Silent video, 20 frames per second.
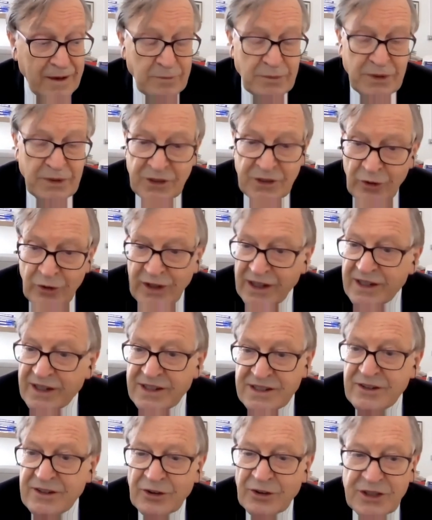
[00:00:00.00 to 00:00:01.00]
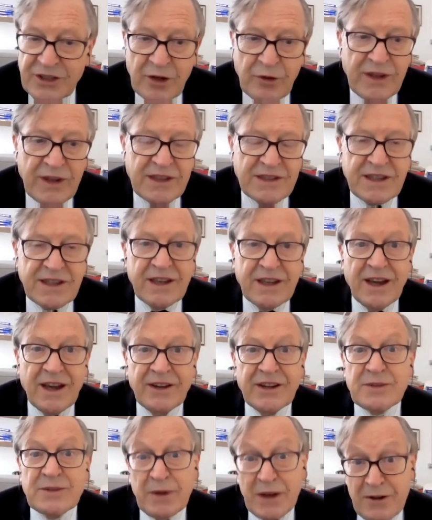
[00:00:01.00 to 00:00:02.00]
But doing it is not so easy, and
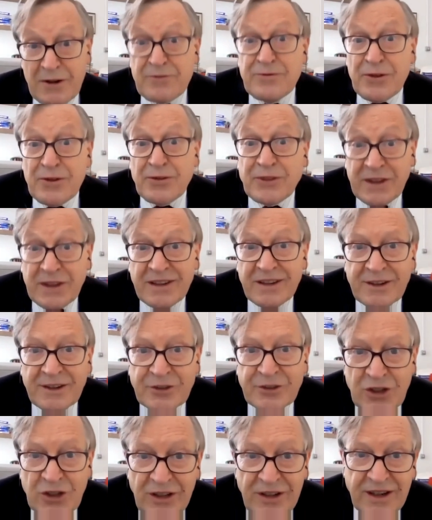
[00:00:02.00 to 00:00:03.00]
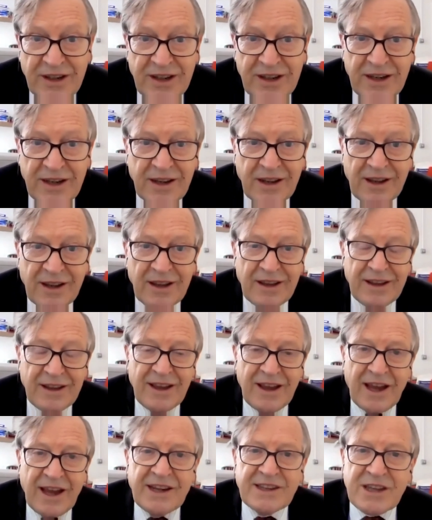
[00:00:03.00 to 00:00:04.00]
it's been a 50-year journey.
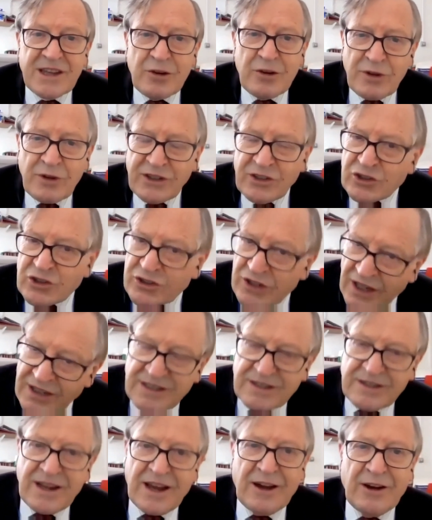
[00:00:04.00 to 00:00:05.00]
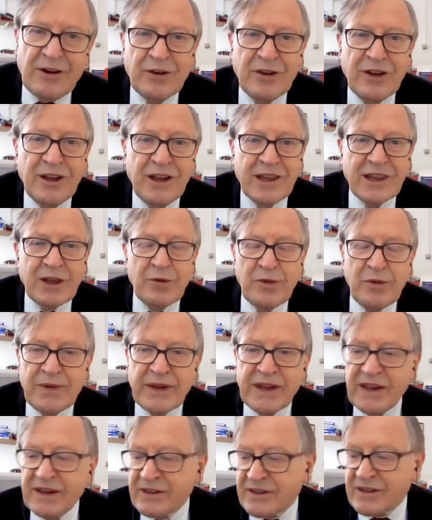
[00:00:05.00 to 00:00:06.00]
And it's only just now that we're
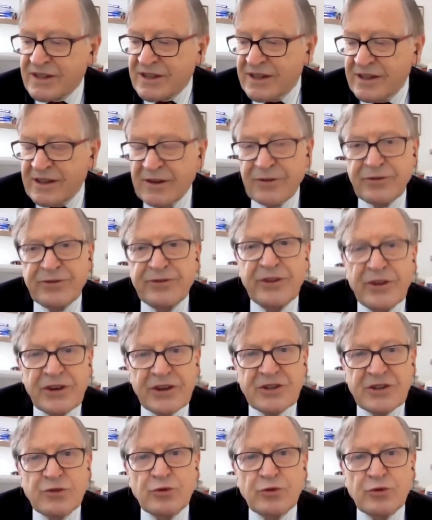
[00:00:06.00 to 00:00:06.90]
beginning to see the first